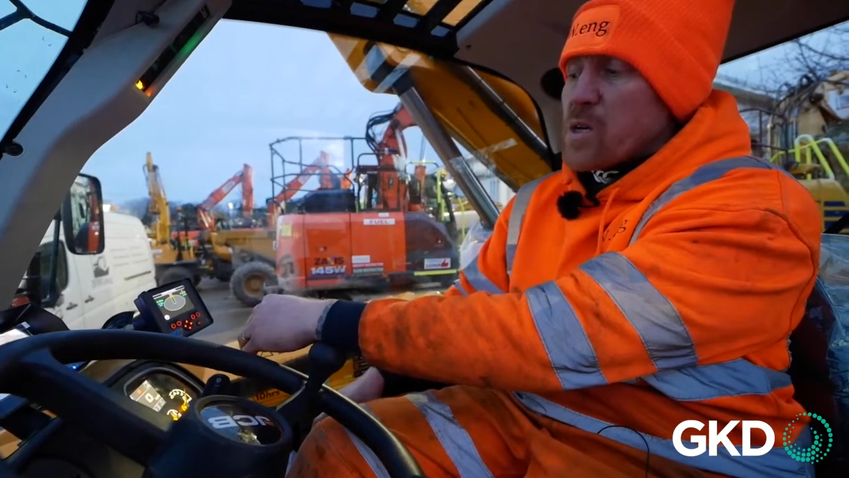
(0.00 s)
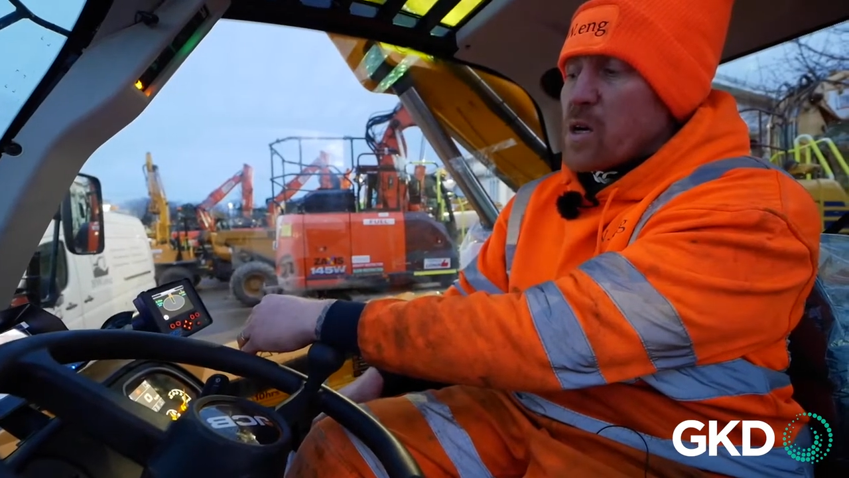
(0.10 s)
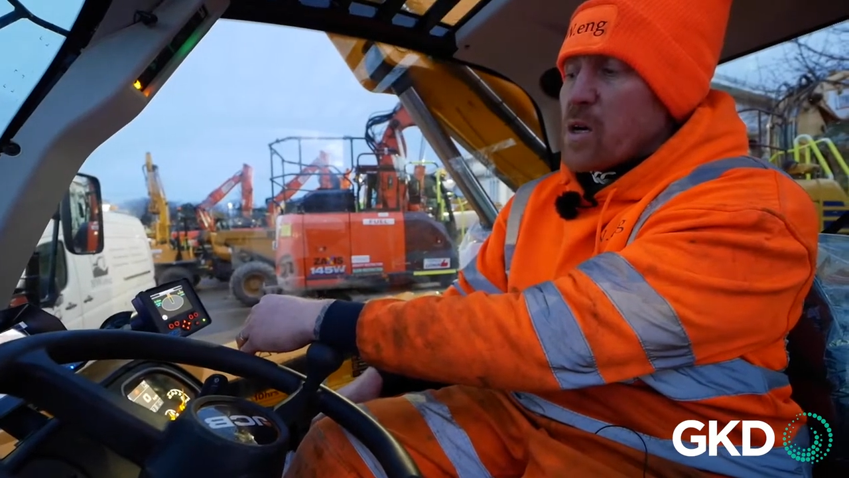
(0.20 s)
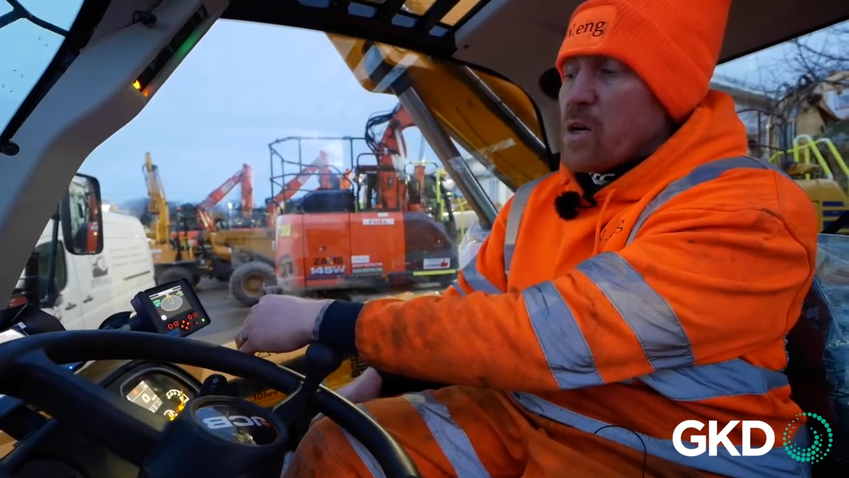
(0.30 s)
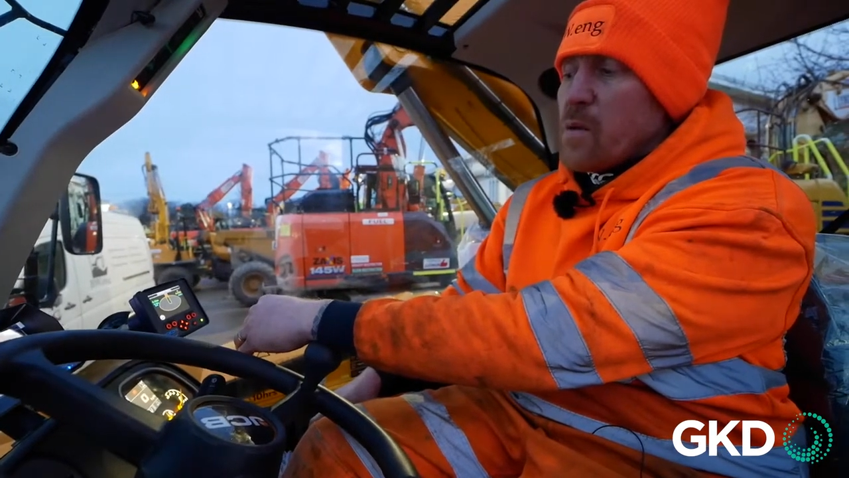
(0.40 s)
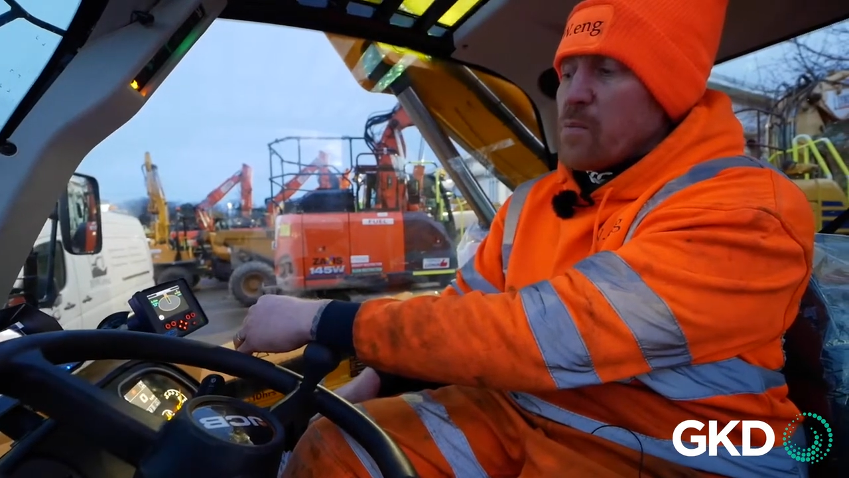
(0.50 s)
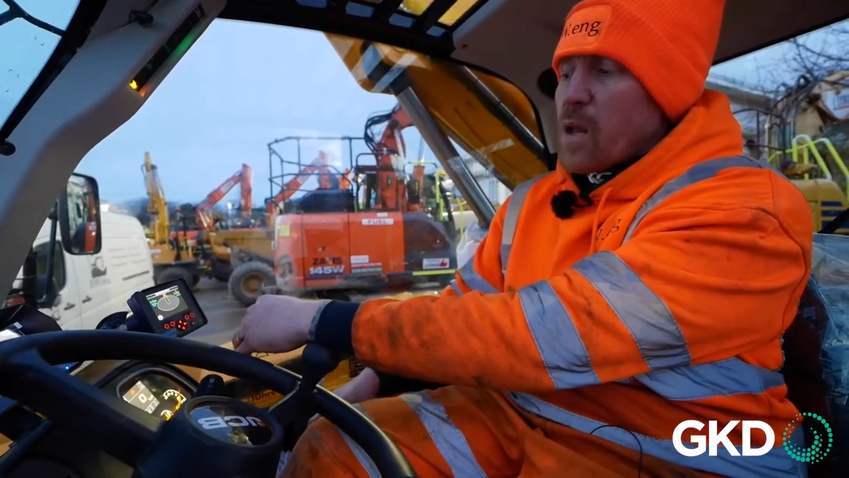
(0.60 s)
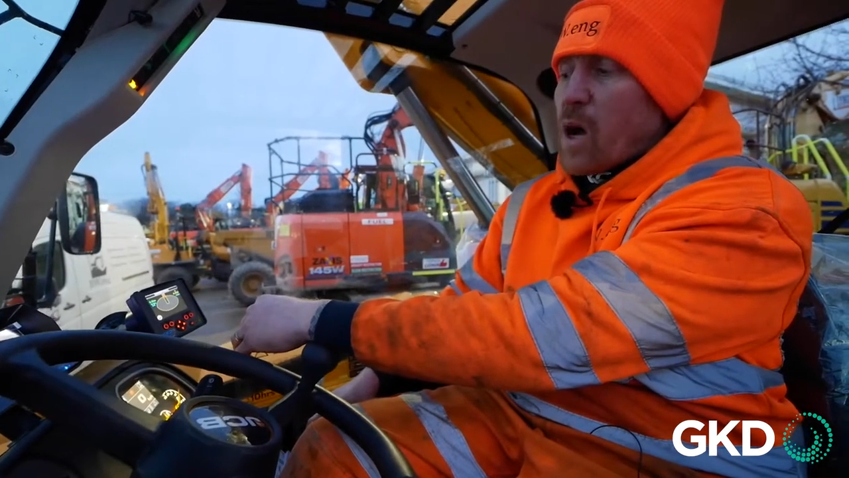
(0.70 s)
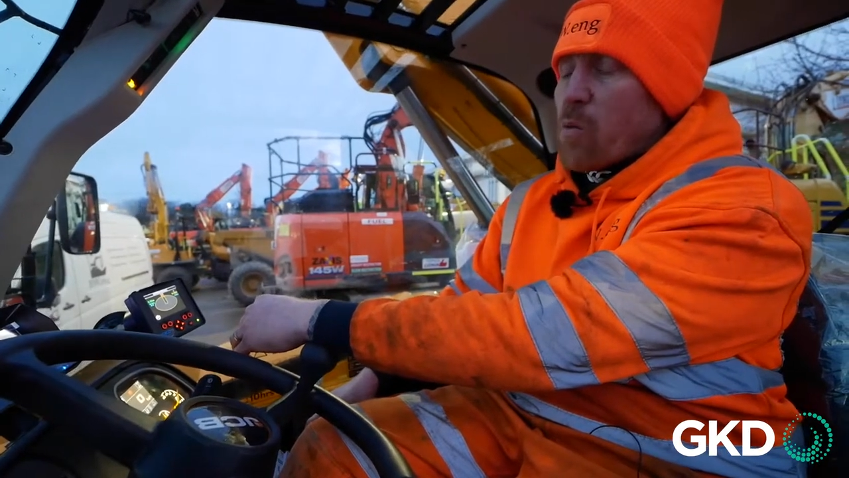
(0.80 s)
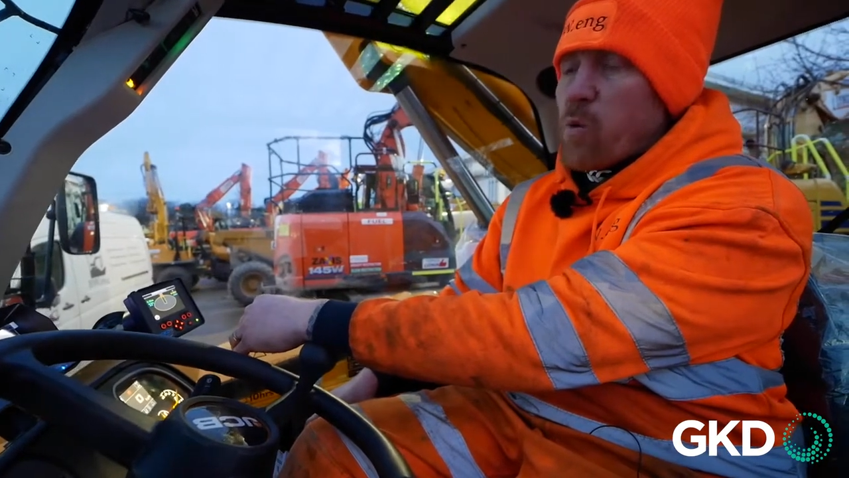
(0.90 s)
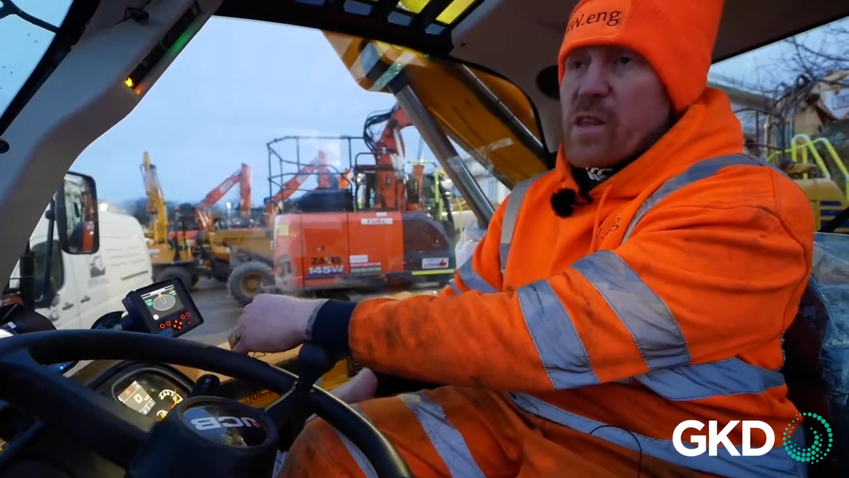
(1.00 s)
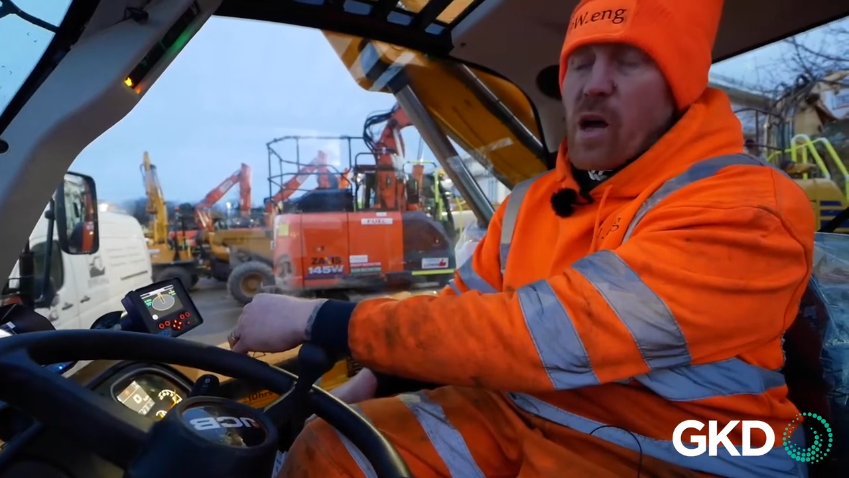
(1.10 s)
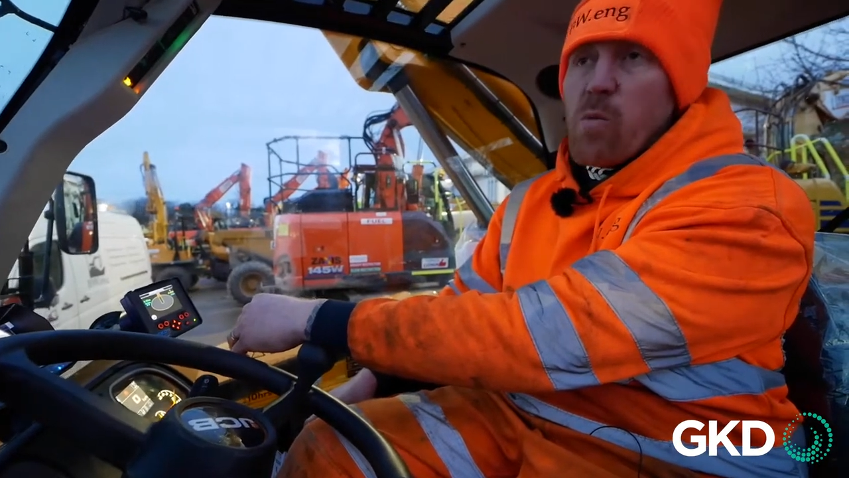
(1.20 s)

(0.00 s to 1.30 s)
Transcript: to our window.